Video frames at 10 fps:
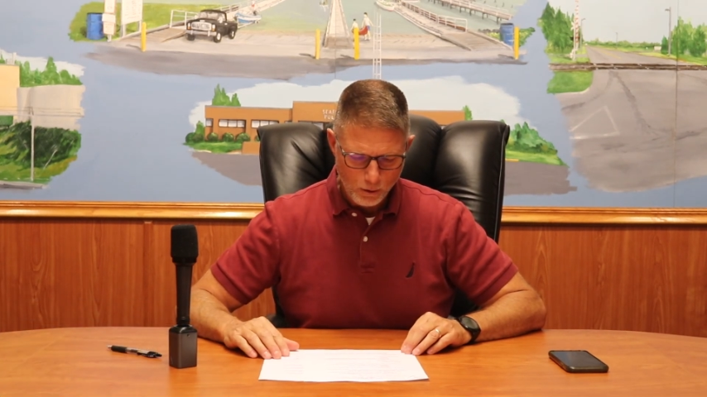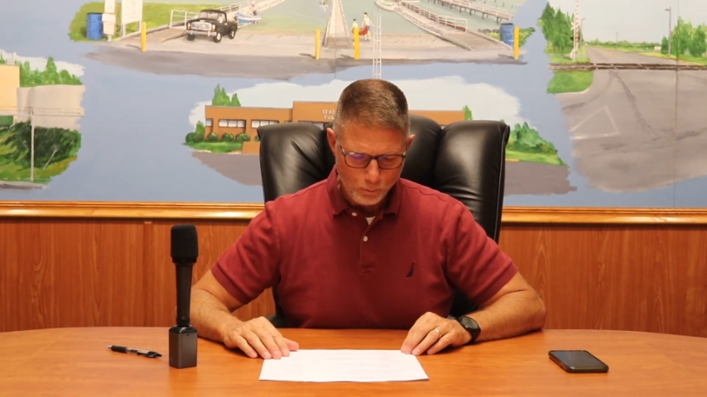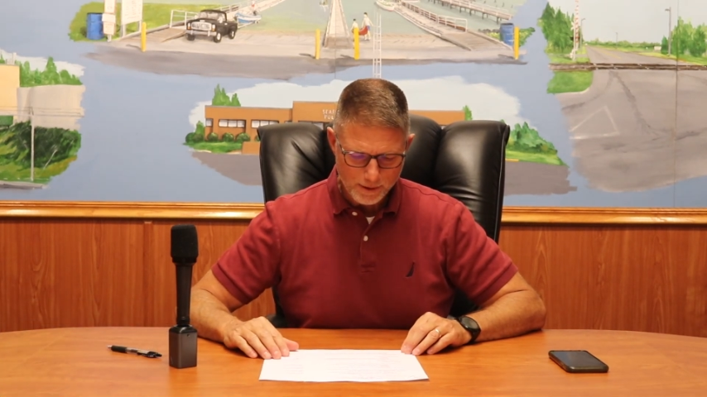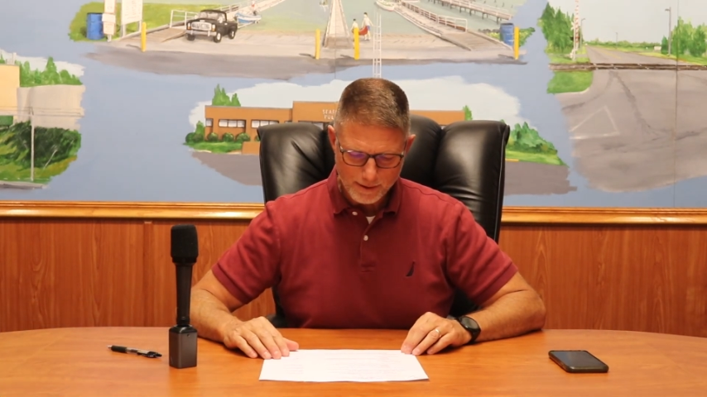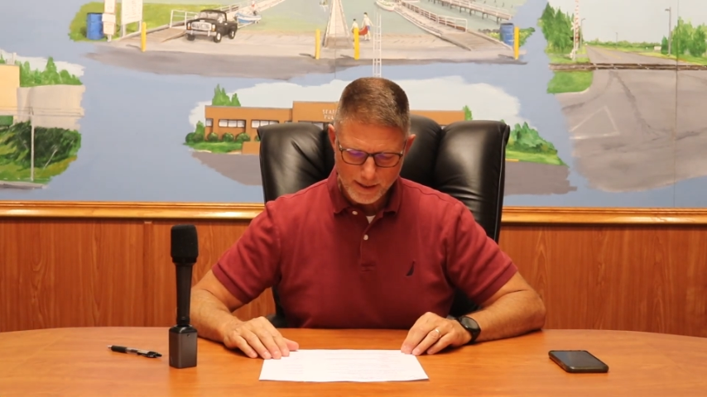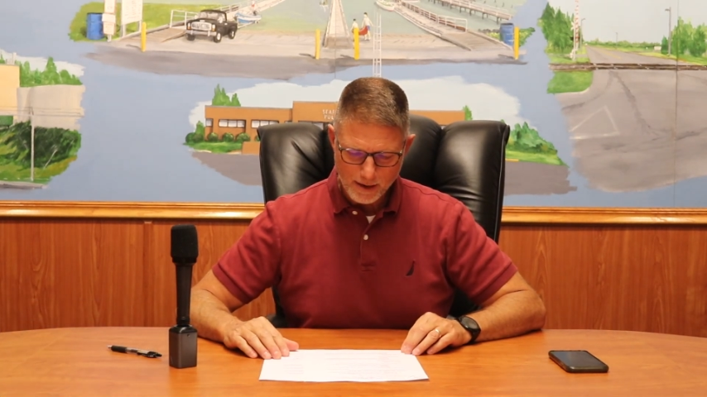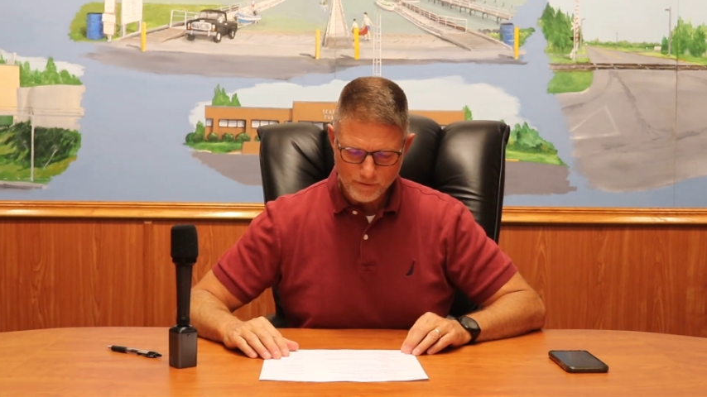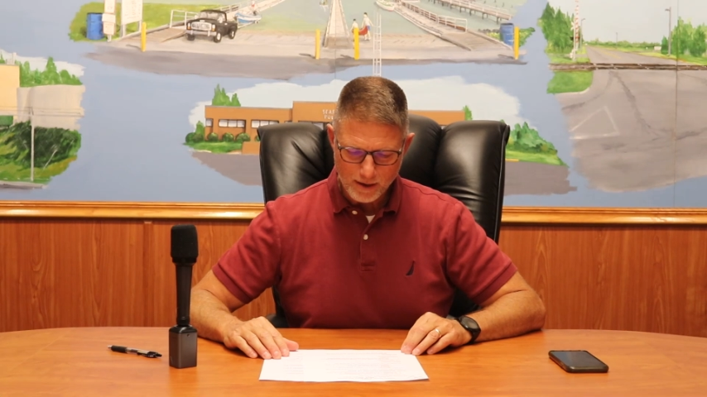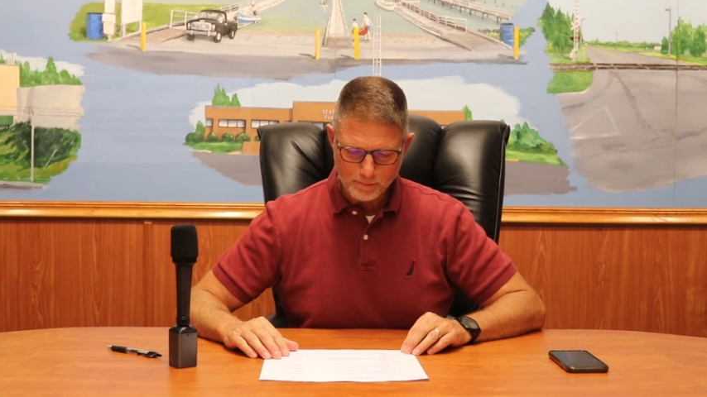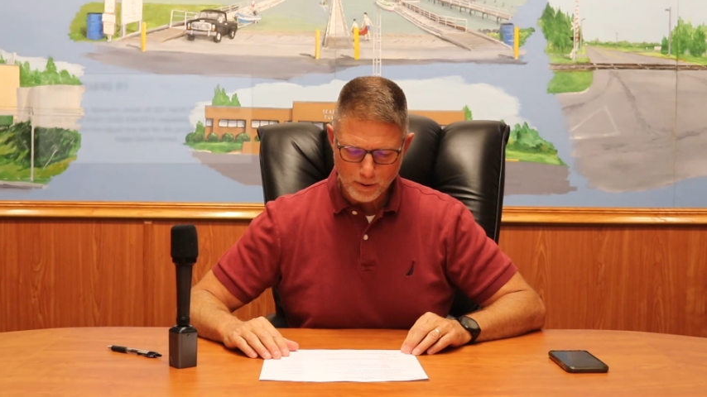We did
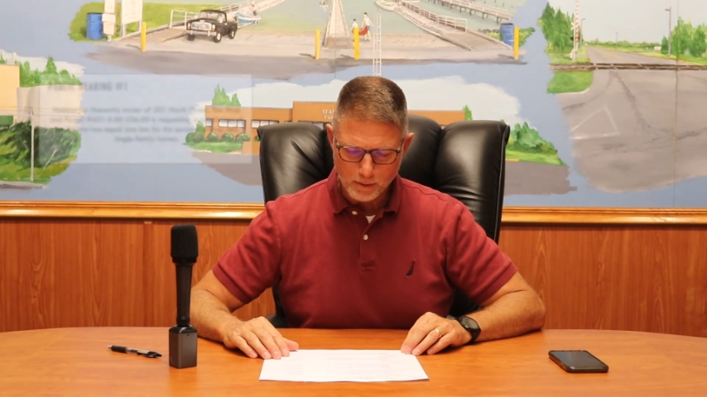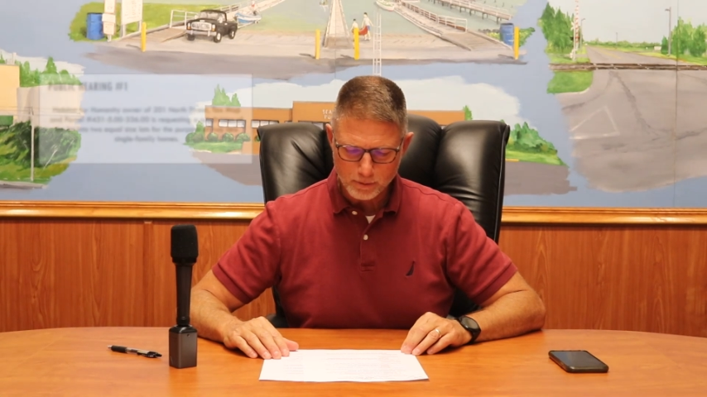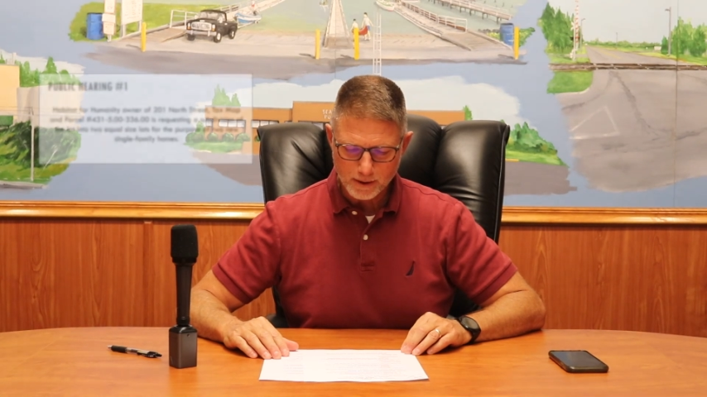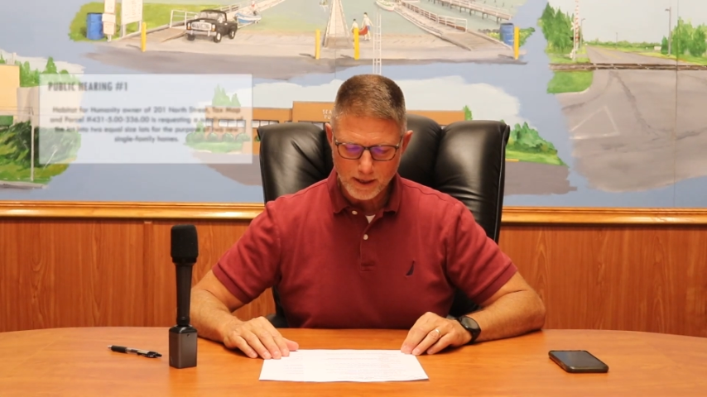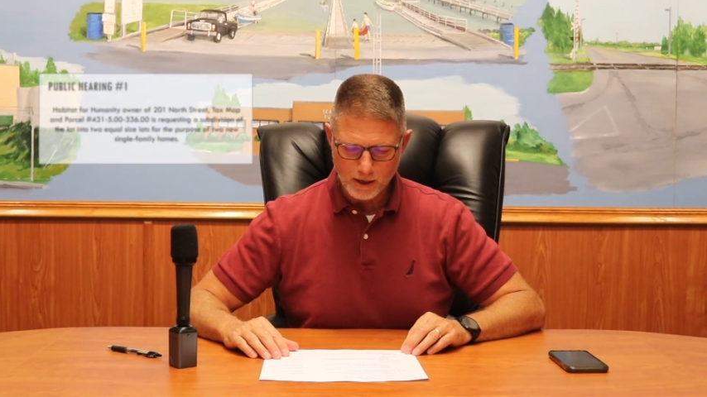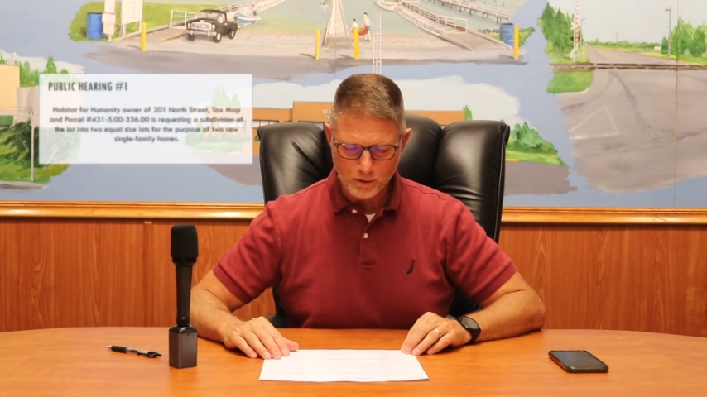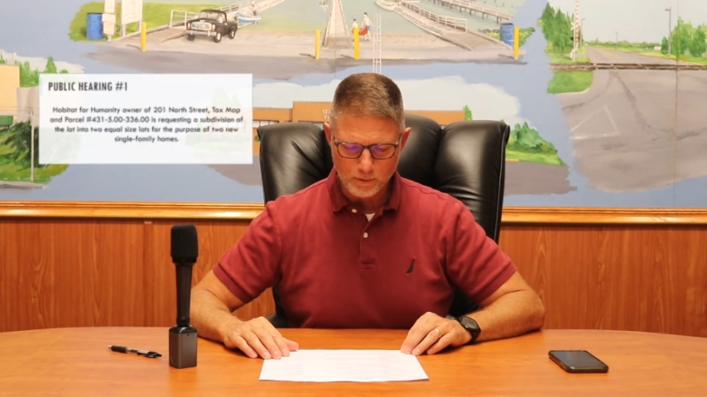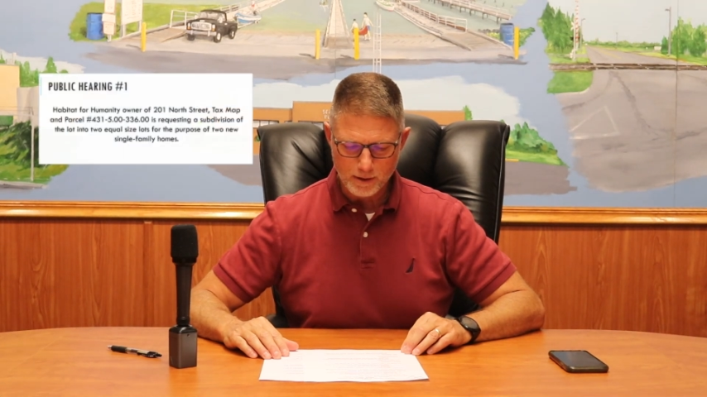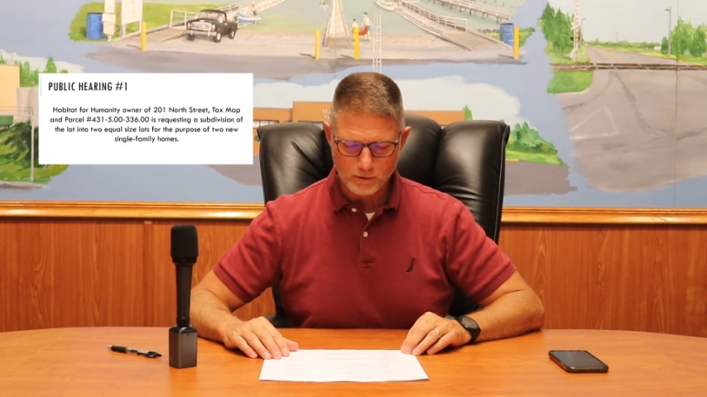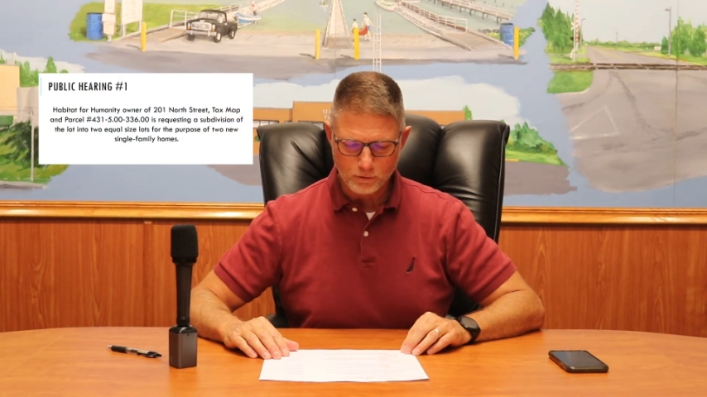have a public
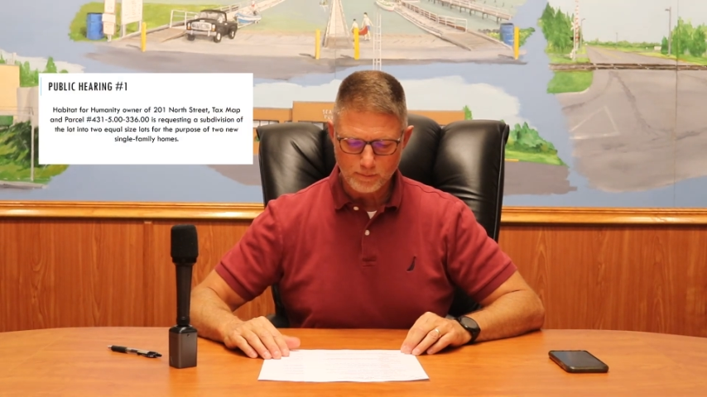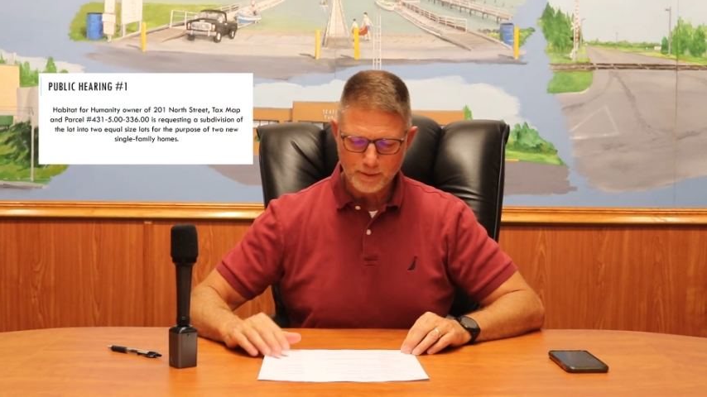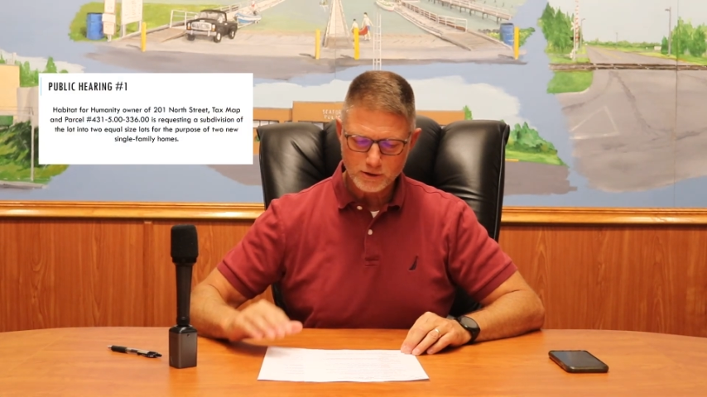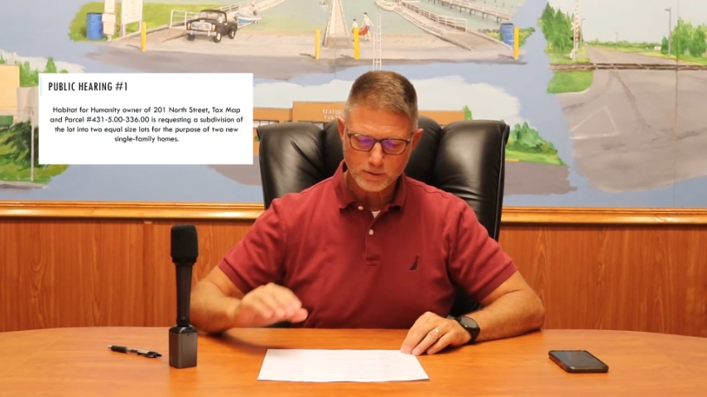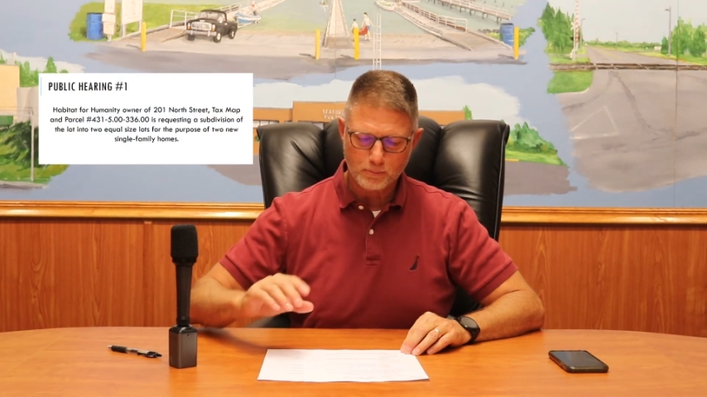hearing on a piece